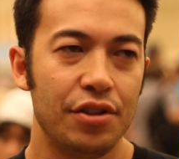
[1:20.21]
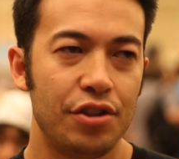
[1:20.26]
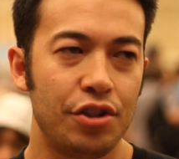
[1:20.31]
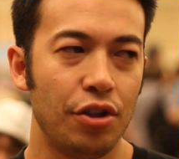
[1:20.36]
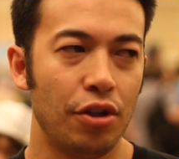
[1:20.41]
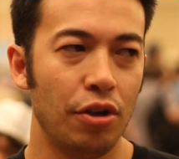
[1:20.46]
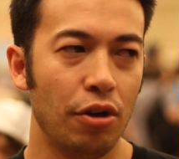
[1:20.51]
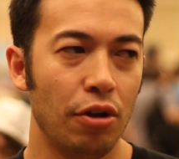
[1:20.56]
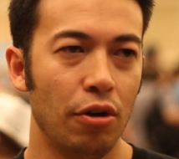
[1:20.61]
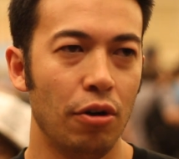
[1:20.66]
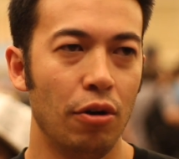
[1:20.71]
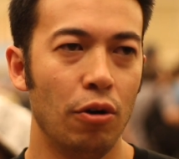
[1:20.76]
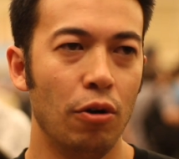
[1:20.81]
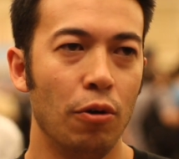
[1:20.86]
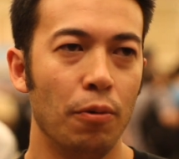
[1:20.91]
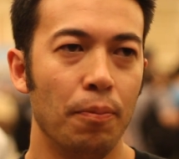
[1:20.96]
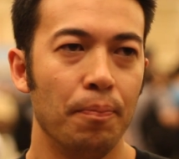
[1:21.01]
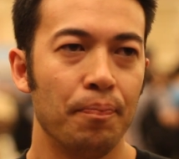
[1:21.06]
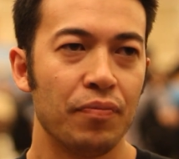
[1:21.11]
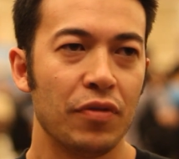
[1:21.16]

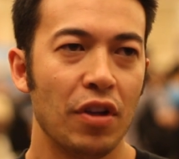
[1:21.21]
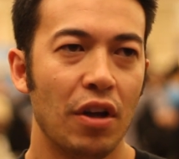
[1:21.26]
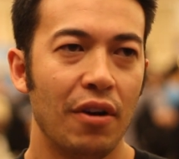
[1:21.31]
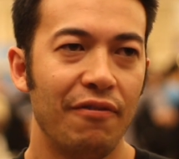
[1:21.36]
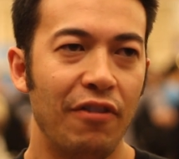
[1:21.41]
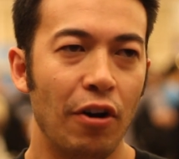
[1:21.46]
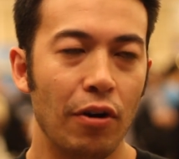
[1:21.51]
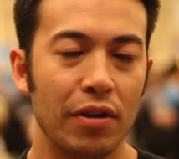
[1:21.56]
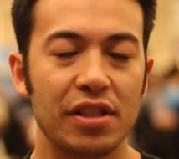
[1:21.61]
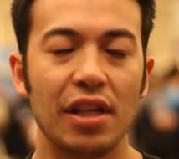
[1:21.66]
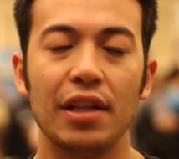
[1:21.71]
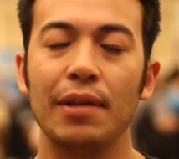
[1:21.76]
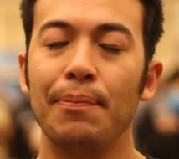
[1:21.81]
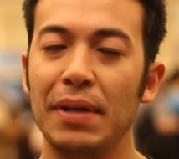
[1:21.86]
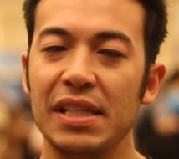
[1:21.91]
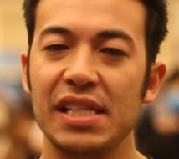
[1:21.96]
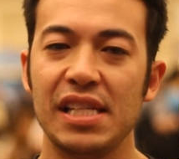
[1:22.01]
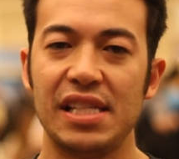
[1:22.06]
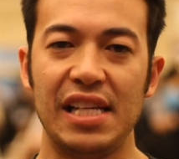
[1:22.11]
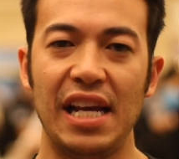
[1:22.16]
to focus on the
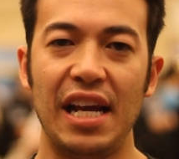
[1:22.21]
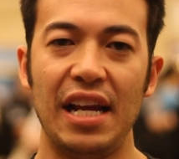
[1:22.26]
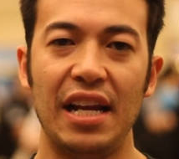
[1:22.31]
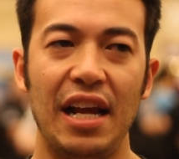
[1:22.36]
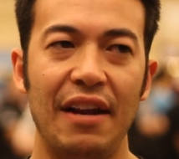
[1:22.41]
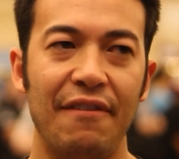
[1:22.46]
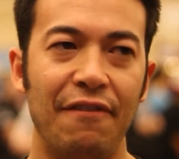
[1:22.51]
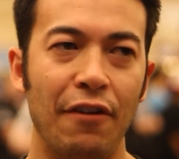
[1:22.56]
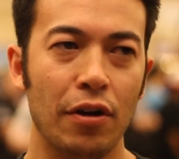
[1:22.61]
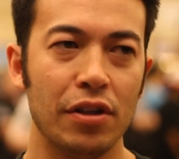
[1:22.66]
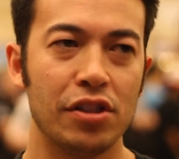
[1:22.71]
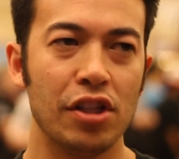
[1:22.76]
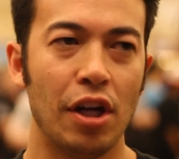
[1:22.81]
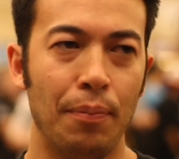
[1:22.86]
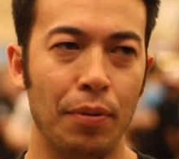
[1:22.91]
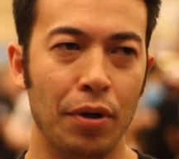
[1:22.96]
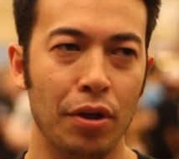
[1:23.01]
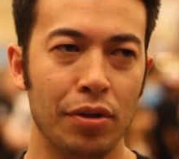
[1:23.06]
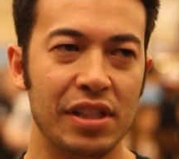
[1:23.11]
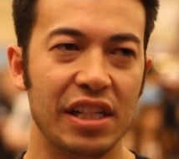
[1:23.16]
business end and focus
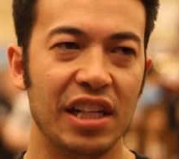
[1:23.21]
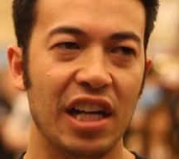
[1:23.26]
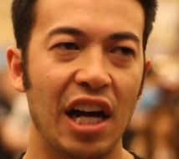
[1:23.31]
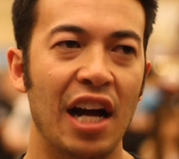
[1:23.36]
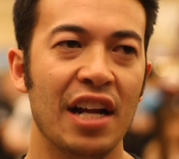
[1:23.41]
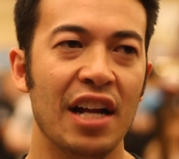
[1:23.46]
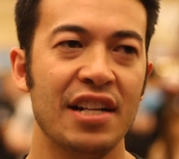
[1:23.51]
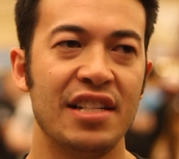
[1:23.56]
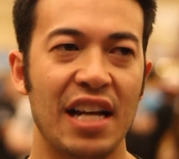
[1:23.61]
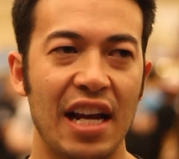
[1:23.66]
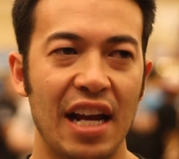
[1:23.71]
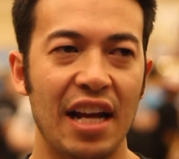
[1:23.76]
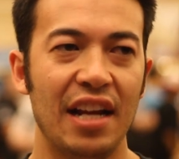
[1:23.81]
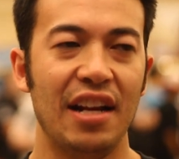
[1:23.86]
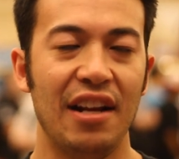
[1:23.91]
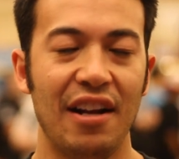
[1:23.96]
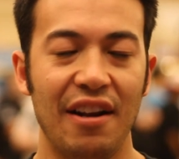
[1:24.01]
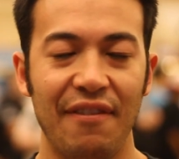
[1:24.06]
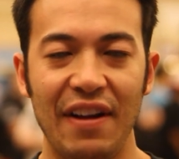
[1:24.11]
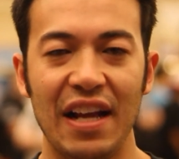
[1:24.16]
on producing content
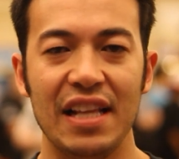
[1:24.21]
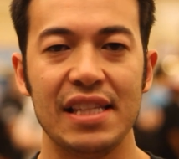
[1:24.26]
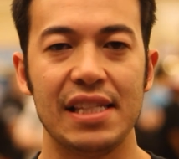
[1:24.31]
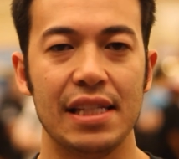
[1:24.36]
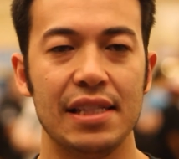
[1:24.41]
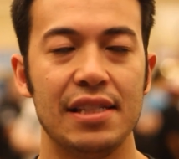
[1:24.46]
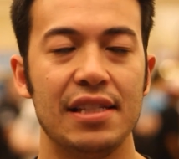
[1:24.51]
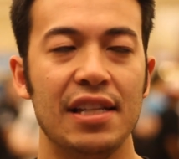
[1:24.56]
and events and